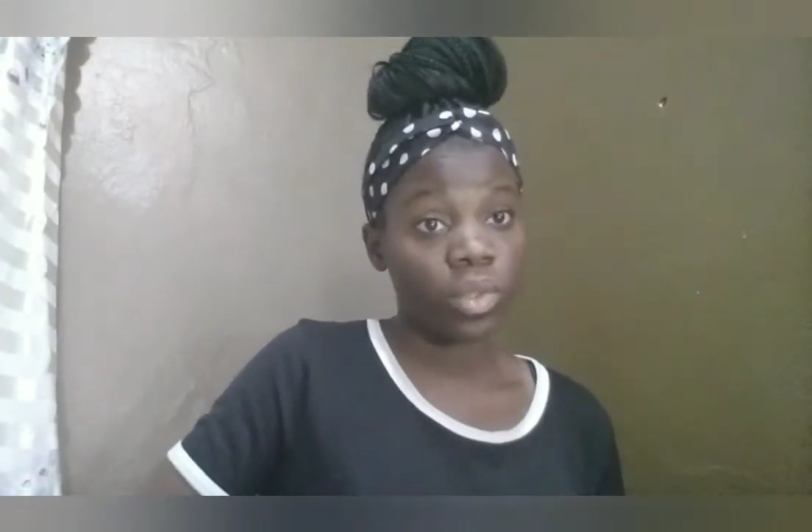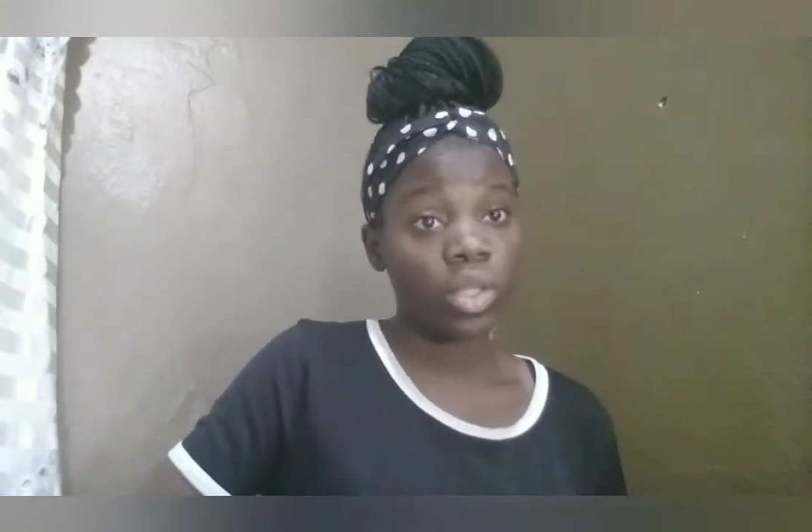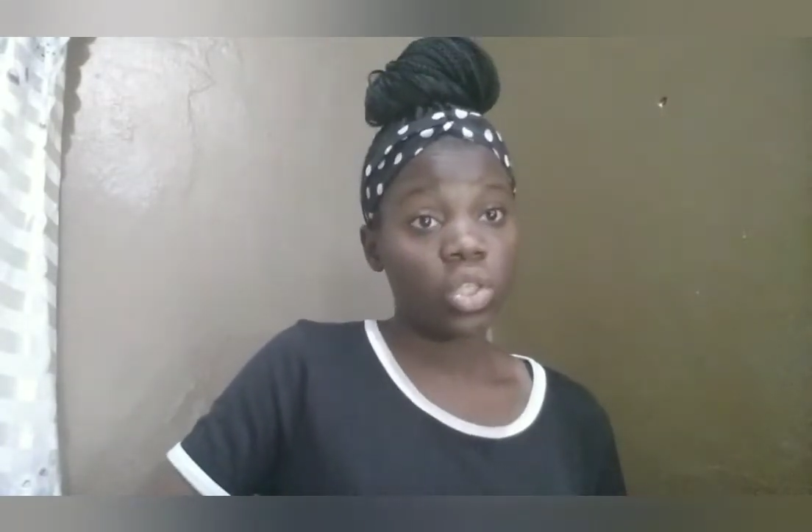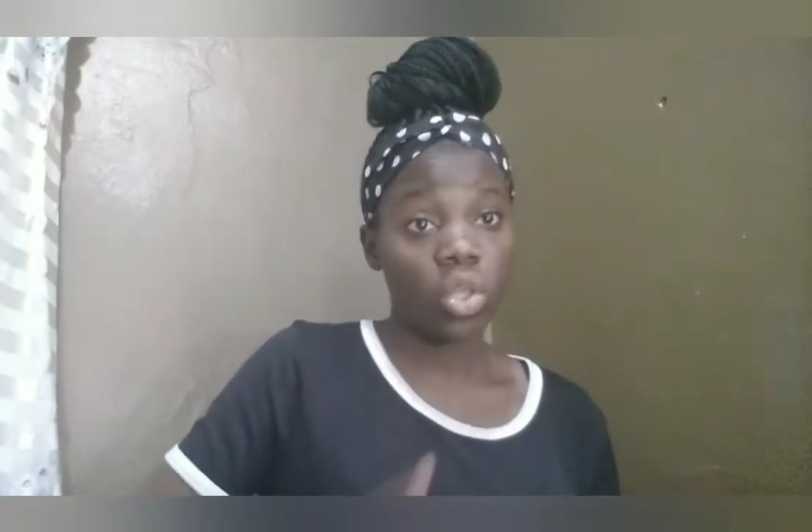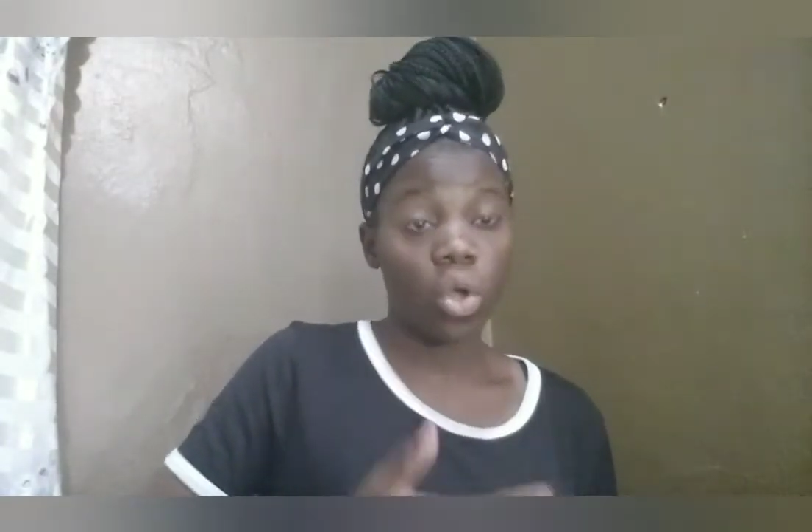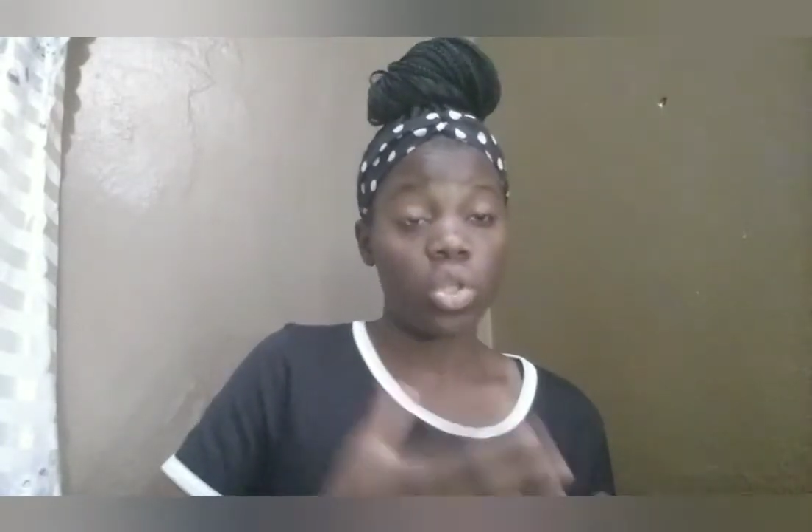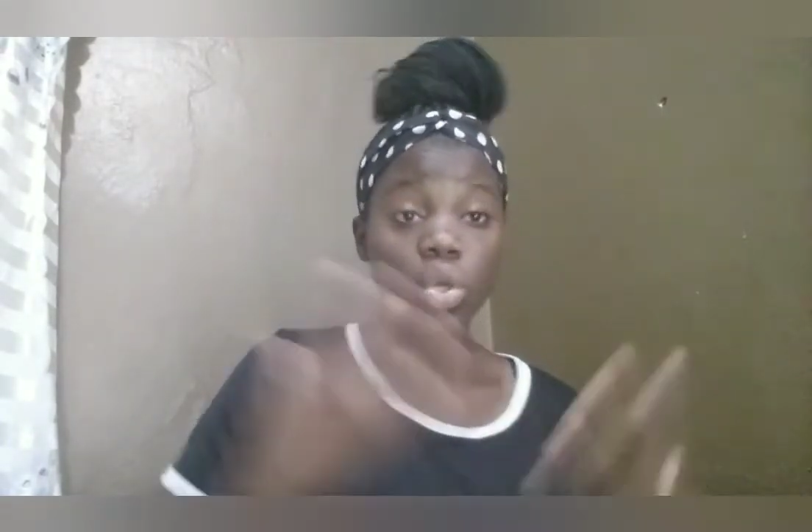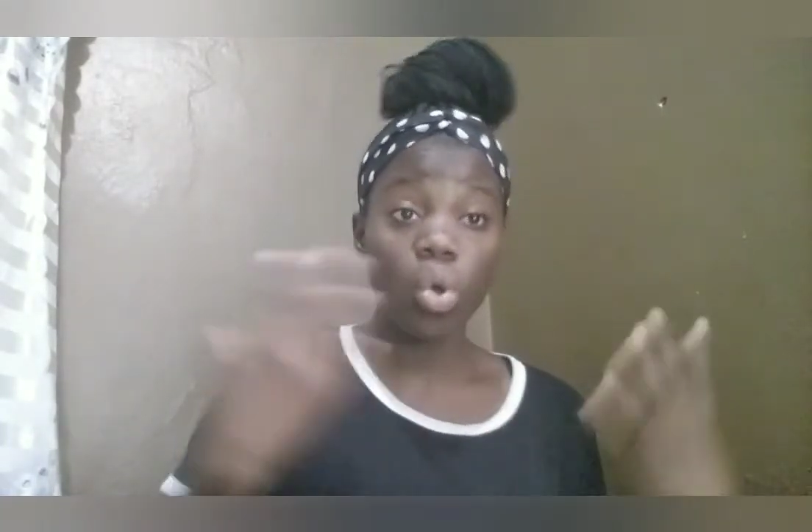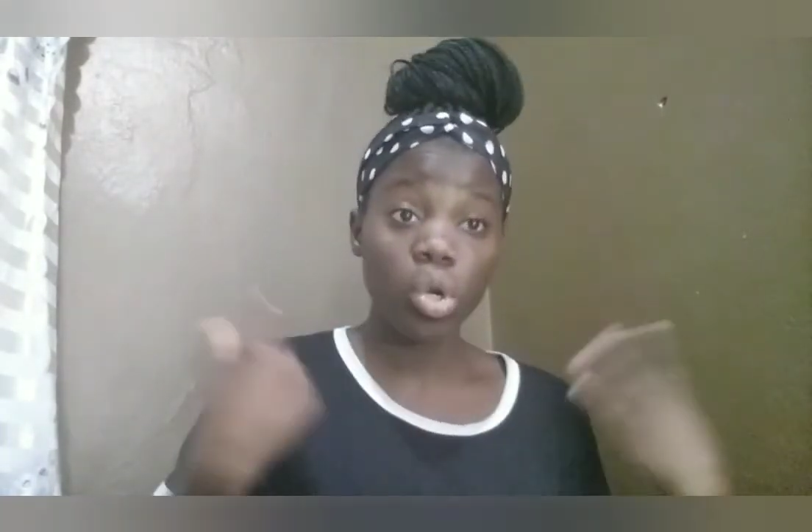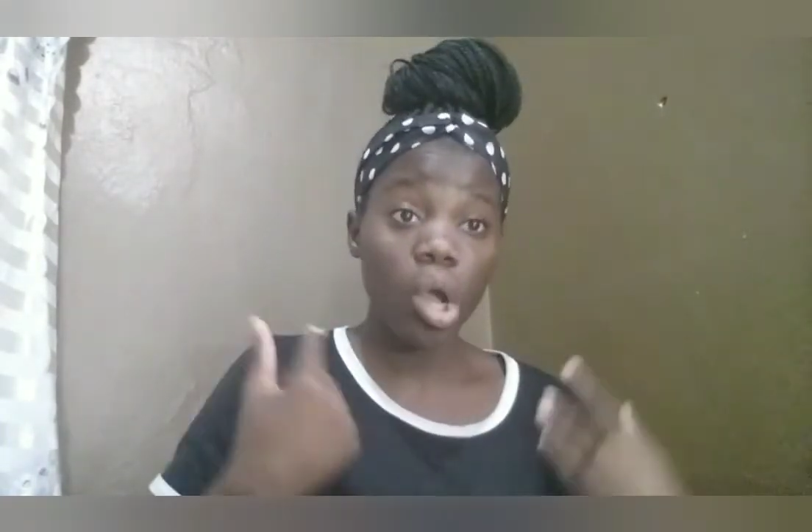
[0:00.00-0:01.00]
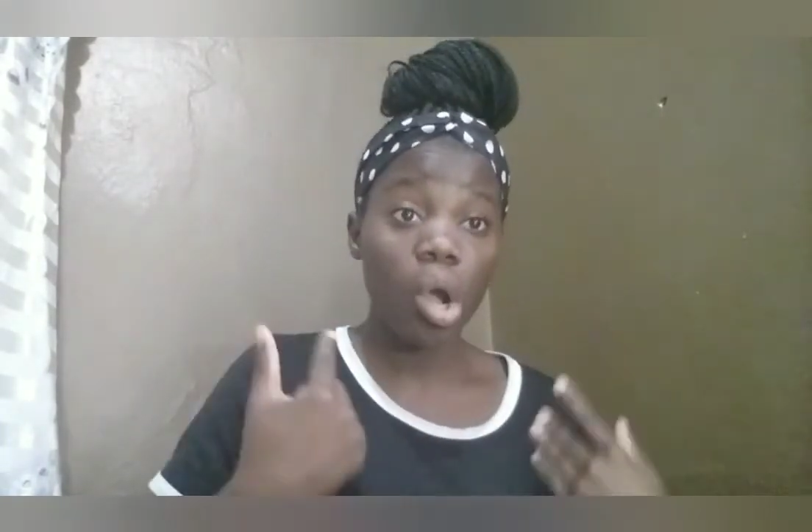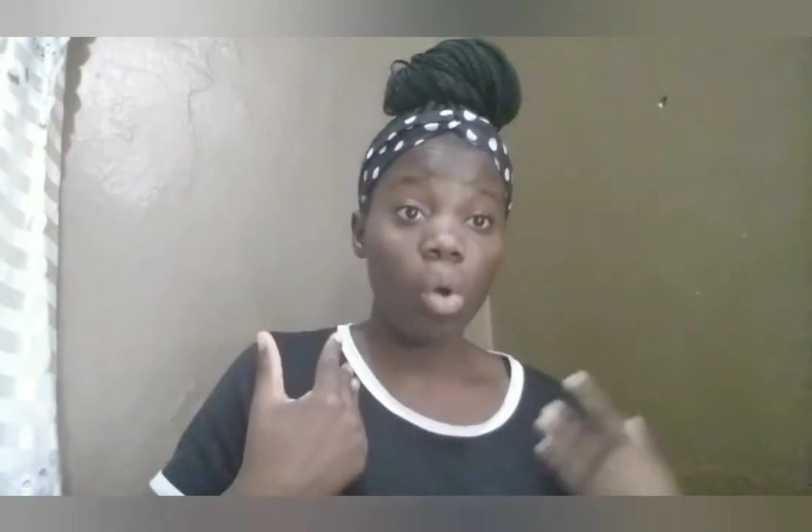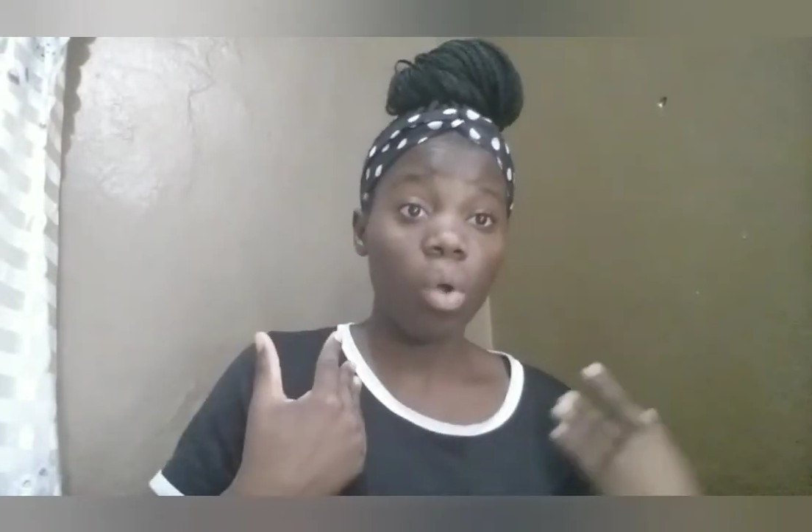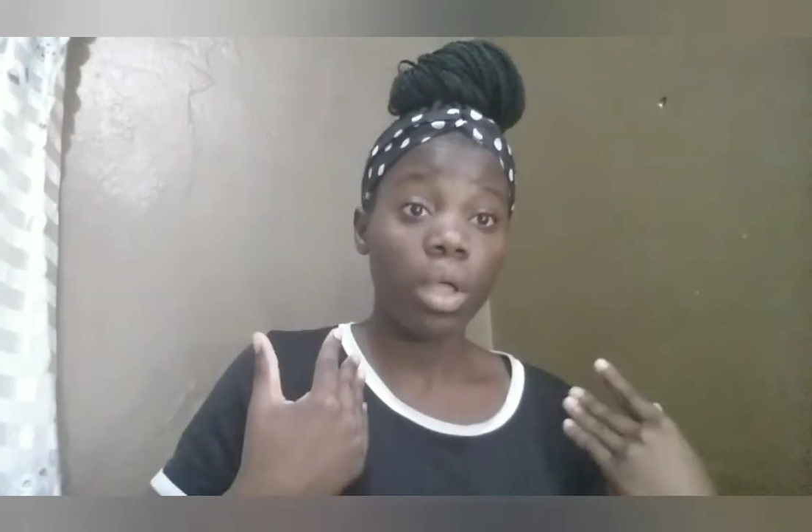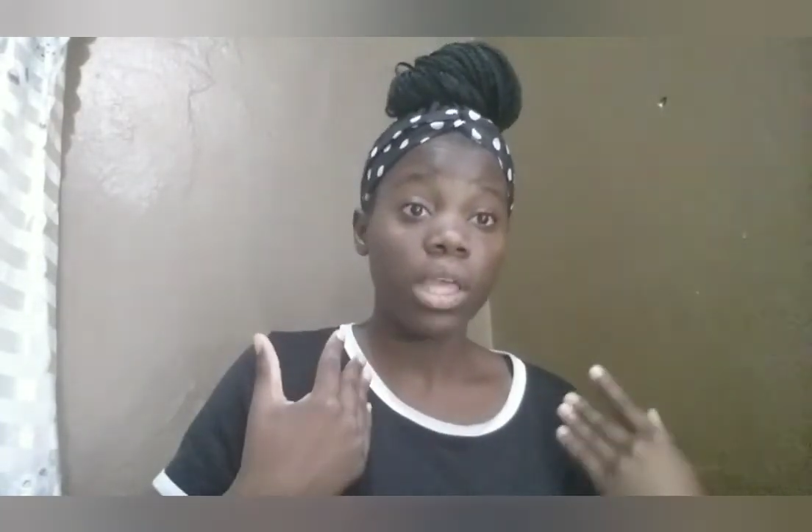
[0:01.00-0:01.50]
So
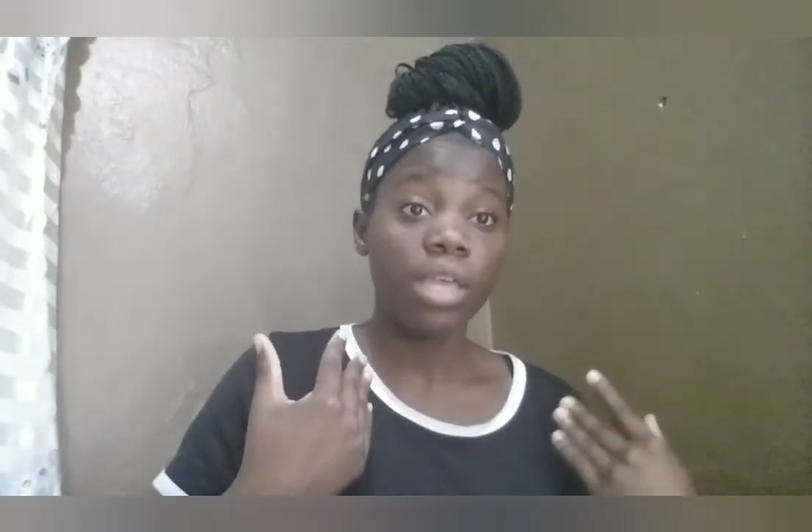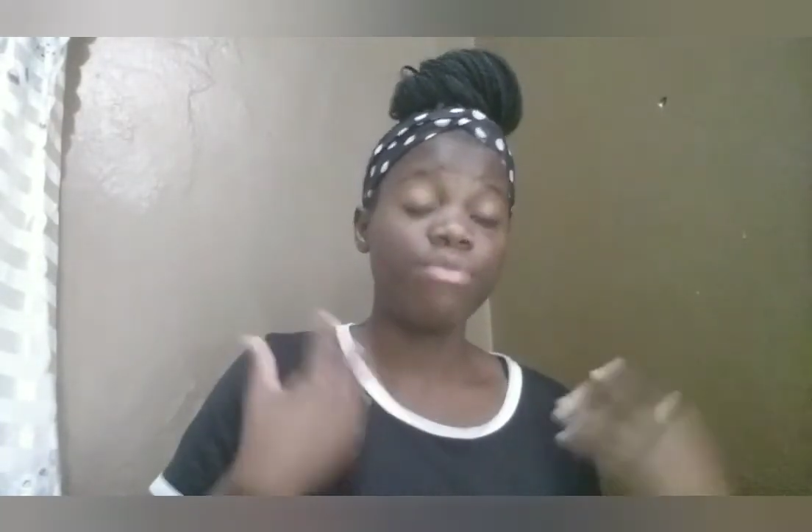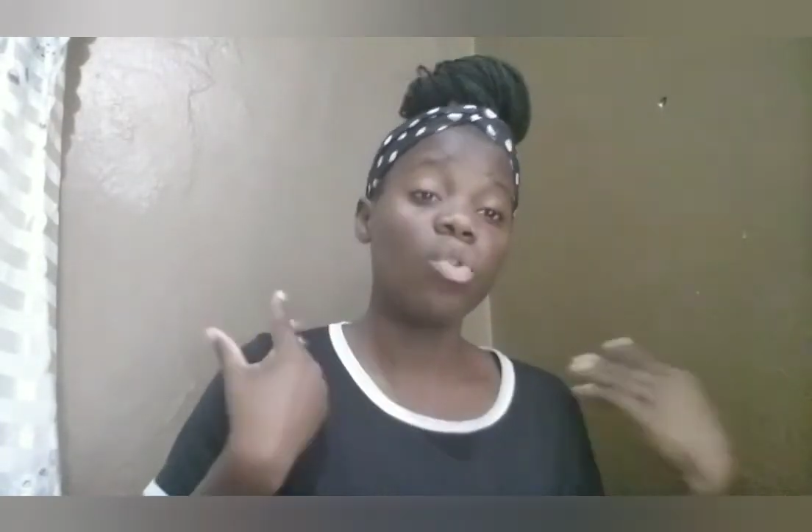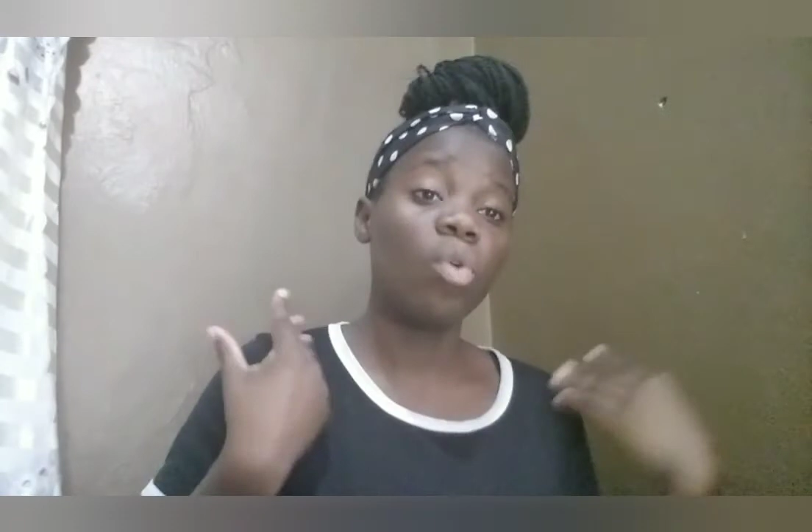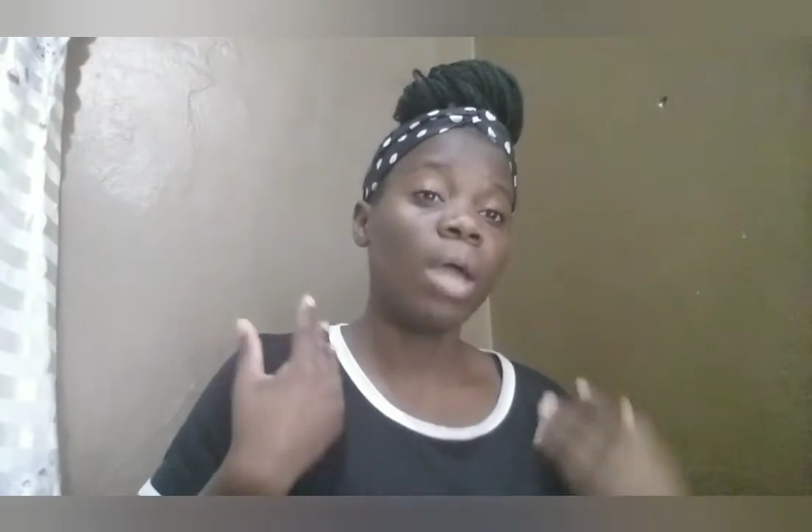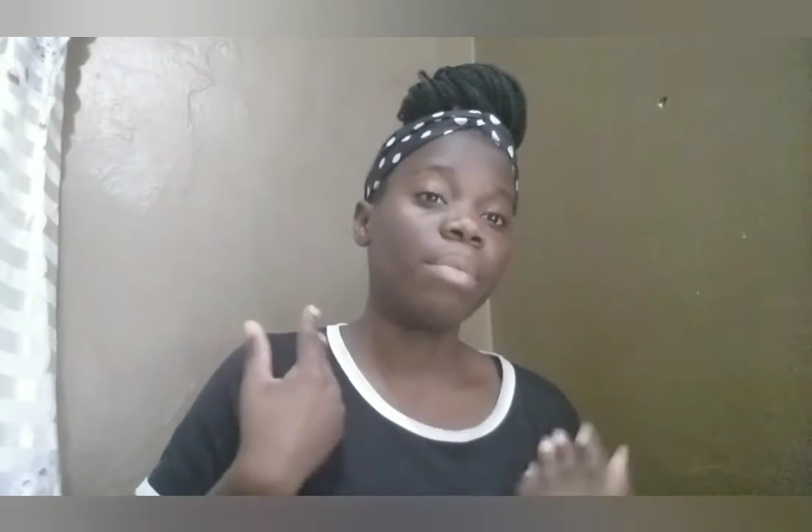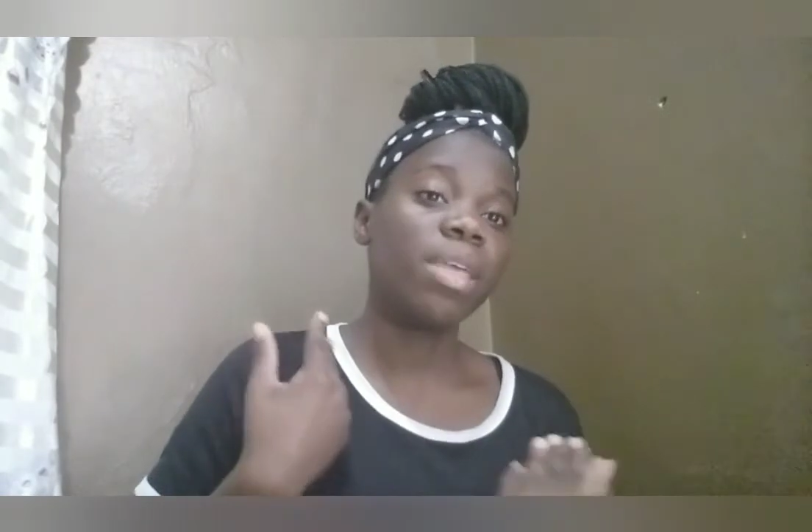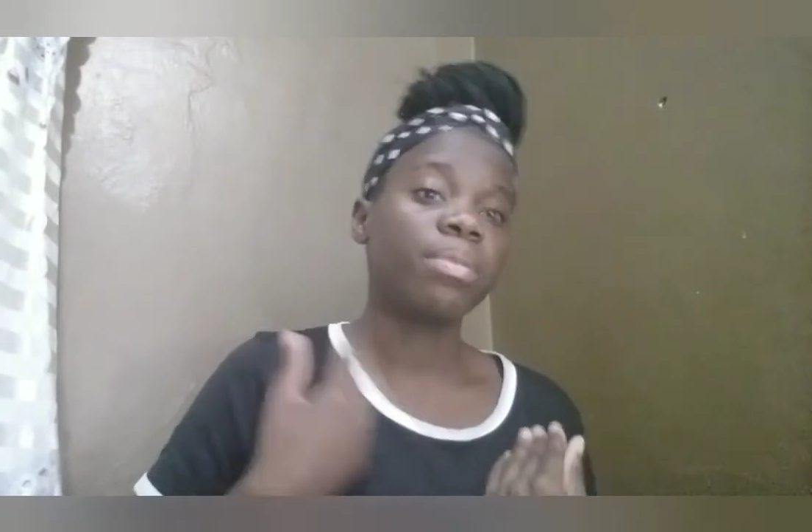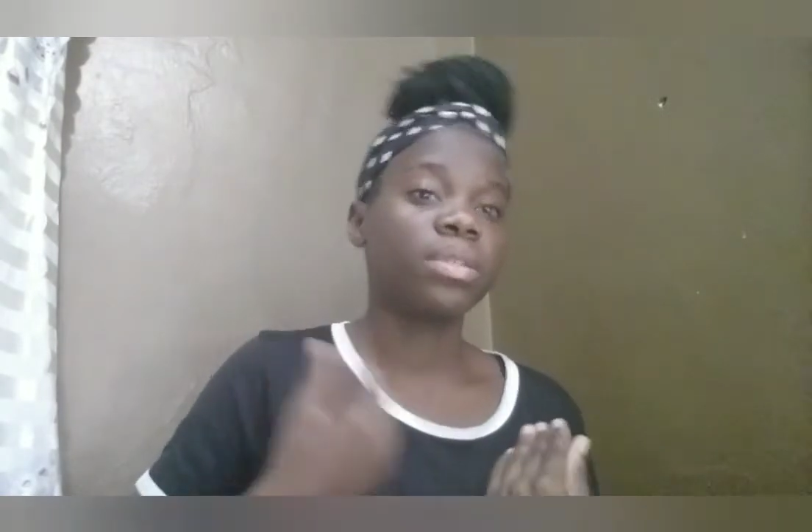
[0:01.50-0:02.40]
if you want people to